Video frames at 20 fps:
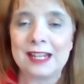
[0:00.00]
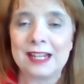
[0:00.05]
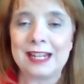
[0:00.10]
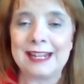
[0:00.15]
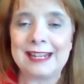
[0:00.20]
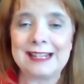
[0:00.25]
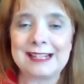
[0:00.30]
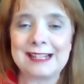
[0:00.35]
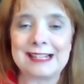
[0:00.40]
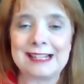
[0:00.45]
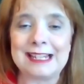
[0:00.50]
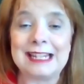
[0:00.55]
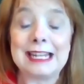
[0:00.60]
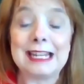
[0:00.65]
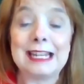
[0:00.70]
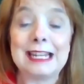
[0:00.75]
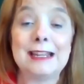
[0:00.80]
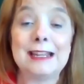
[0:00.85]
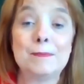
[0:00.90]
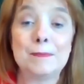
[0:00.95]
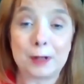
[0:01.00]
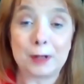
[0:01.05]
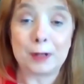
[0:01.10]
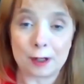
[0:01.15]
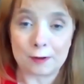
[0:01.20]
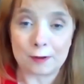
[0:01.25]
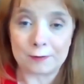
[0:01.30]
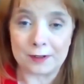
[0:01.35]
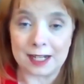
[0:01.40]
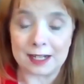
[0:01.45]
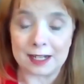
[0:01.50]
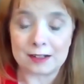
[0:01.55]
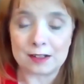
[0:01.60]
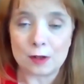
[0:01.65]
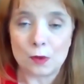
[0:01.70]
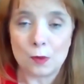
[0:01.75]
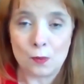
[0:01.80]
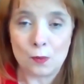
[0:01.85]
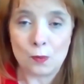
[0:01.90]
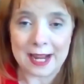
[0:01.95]
It is an imperfect
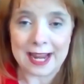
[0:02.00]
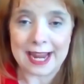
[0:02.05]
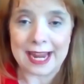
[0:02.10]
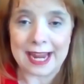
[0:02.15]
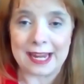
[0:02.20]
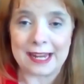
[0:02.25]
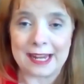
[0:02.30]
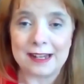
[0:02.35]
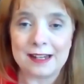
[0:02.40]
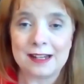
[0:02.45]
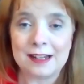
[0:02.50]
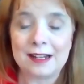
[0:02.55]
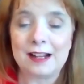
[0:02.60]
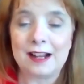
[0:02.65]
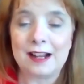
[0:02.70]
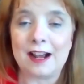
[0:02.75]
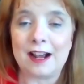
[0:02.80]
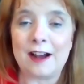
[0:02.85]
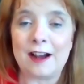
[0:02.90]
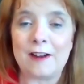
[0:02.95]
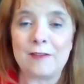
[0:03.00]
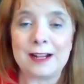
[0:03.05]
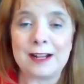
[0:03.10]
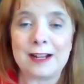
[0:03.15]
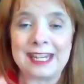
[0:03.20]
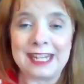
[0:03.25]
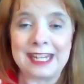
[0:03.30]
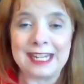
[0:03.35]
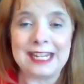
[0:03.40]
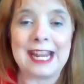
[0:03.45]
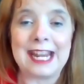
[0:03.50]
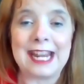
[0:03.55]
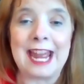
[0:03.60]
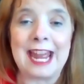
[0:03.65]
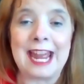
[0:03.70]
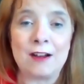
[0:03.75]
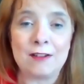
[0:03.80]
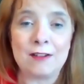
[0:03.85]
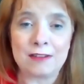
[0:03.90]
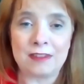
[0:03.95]
way of getting
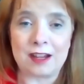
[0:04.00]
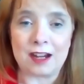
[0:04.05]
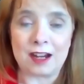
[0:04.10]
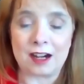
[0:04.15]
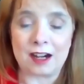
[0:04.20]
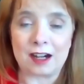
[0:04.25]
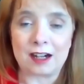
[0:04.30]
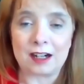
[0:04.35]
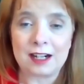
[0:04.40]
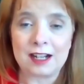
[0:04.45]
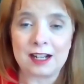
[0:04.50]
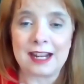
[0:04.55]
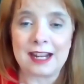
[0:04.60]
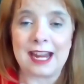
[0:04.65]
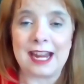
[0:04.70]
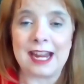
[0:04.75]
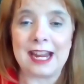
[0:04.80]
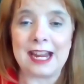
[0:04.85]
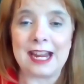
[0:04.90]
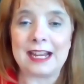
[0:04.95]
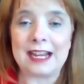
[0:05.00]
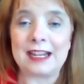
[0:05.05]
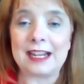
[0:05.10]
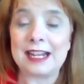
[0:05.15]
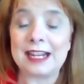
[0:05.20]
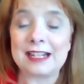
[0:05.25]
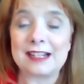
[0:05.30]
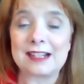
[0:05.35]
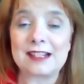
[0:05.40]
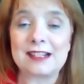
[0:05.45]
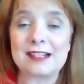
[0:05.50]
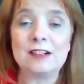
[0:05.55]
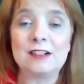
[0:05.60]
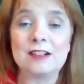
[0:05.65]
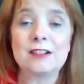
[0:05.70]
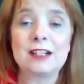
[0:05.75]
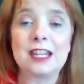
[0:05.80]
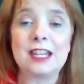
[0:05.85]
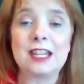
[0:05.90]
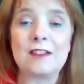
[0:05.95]
out there, and it
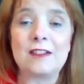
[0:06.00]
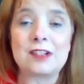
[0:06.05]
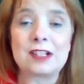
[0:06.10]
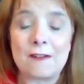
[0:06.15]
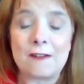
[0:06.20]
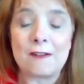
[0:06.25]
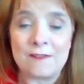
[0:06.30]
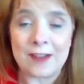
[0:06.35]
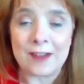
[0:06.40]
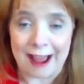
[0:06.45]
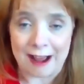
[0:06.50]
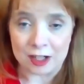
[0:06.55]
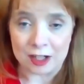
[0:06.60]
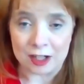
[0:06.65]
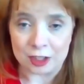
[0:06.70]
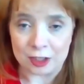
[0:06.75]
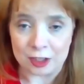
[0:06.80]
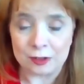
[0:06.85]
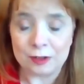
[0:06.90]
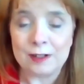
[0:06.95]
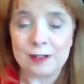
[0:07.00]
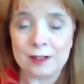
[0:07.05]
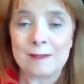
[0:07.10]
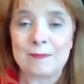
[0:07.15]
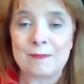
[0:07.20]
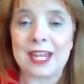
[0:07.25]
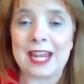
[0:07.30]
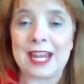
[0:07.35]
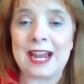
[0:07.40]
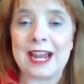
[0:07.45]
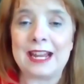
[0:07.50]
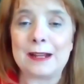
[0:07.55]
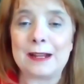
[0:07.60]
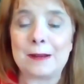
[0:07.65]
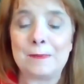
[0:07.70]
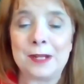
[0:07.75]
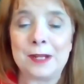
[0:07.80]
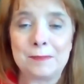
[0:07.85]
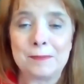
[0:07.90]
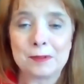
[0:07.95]
still gives value,
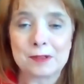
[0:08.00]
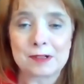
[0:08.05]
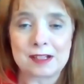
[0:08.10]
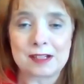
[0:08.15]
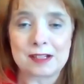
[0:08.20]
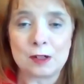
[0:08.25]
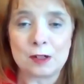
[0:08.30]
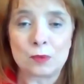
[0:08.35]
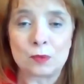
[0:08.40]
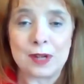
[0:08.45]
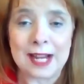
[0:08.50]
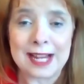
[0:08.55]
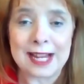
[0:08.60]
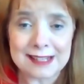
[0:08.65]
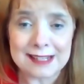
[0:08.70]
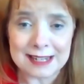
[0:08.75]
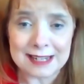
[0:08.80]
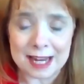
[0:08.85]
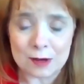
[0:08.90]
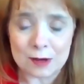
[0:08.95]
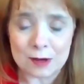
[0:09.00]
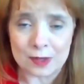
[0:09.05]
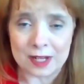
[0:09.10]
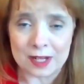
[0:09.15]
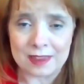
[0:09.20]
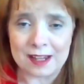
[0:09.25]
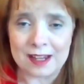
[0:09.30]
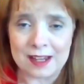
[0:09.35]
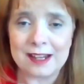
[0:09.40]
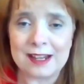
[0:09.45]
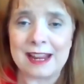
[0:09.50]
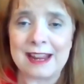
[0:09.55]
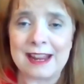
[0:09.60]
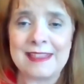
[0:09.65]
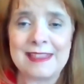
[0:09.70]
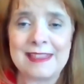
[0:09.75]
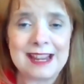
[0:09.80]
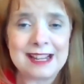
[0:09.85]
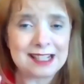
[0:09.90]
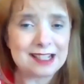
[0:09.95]
and people still resonate with it,
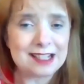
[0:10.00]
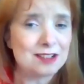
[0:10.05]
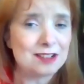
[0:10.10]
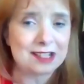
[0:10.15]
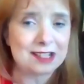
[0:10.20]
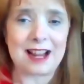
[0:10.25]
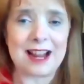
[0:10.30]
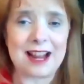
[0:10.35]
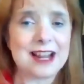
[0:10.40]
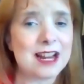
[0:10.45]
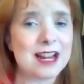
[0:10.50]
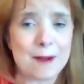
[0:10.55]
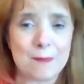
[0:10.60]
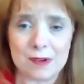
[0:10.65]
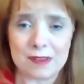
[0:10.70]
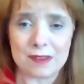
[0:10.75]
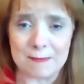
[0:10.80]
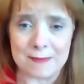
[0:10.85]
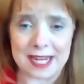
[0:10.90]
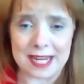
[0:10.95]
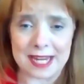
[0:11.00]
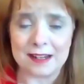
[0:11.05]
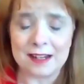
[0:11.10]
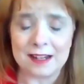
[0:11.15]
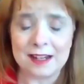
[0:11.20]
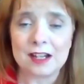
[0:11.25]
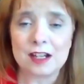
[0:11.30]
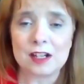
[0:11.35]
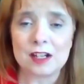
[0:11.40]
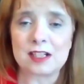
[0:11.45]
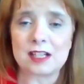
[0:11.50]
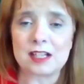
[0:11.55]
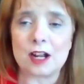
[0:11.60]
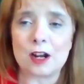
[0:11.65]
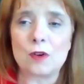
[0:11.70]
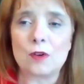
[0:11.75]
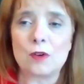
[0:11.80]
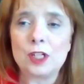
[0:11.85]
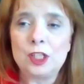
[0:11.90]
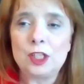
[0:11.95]
and they still sign up with me.
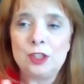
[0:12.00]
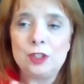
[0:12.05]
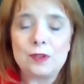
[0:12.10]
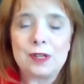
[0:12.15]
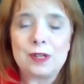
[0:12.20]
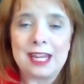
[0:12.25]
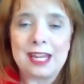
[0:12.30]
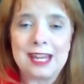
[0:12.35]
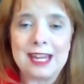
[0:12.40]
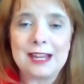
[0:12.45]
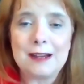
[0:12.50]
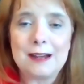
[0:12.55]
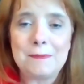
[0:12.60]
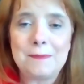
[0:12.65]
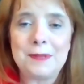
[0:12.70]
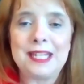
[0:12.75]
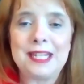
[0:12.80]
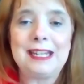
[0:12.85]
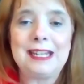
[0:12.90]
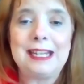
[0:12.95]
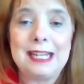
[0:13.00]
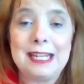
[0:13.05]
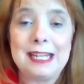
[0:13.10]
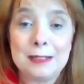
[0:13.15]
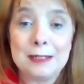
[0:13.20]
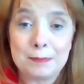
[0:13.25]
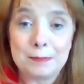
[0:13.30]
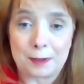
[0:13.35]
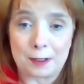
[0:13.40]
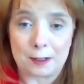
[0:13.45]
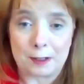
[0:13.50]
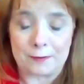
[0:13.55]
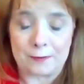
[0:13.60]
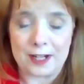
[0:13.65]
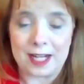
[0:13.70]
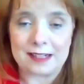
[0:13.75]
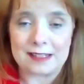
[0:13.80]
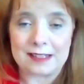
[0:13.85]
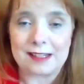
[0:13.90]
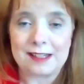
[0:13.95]
So you can be
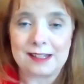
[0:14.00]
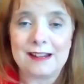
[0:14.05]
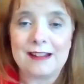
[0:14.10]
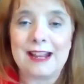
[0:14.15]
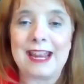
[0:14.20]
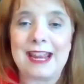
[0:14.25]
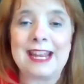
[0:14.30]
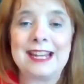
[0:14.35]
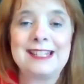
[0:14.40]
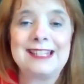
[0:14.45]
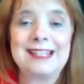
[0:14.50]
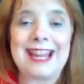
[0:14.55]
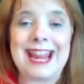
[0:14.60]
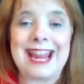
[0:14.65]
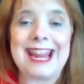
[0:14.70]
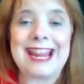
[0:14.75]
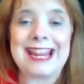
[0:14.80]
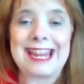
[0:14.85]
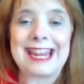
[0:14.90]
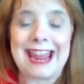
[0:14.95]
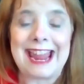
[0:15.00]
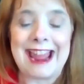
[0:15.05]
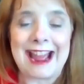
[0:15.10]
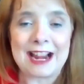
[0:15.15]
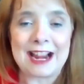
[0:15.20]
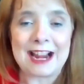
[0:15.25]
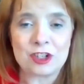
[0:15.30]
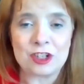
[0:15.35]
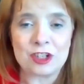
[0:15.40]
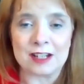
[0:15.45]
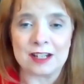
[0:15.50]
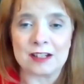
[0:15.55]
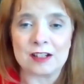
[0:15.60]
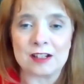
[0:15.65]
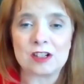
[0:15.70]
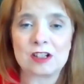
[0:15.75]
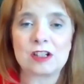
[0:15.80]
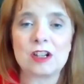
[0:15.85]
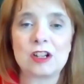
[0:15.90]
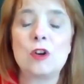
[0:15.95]
imperfect and take
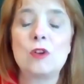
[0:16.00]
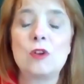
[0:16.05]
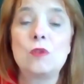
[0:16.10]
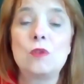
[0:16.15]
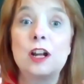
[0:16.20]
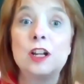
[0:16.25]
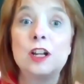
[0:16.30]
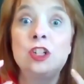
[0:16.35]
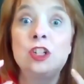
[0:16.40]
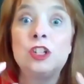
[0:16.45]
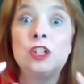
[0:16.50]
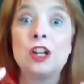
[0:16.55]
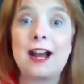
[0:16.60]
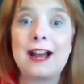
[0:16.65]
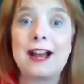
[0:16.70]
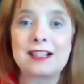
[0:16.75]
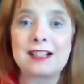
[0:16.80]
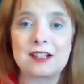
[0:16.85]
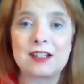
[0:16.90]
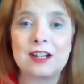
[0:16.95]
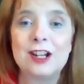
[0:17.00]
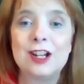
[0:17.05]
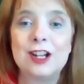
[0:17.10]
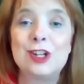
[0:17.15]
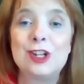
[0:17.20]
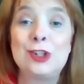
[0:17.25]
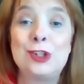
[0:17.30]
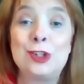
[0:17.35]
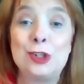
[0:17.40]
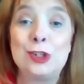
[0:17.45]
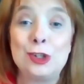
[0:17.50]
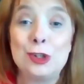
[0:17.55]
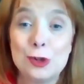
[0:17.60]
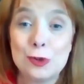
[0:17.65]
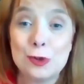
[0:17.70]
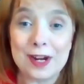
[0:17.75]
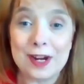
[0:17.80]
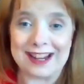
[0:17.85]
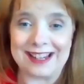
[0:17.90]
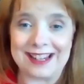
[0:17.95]
action. So just
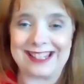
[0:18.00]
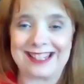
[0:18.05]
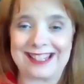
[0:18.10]
do it.